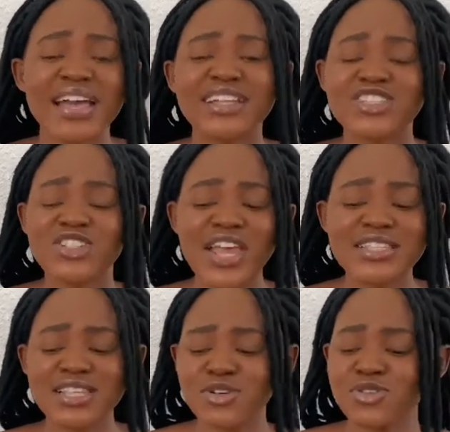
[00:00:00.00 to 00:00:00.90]
It's
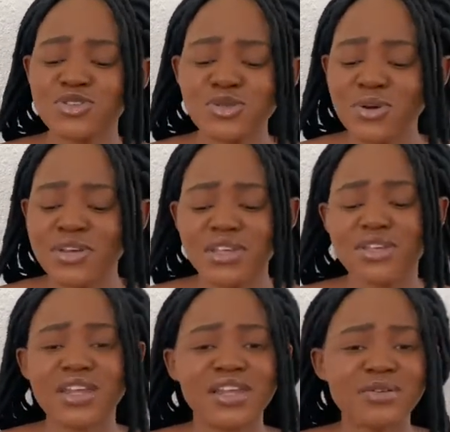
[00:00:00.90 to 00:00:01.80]
chasing or stalking. You
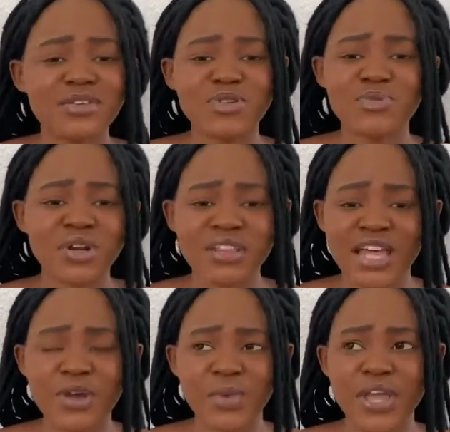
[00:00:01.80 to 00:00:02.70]
can even put it
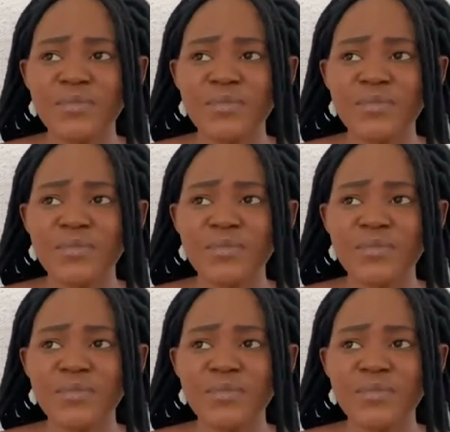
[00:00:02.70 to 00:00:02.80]
that way.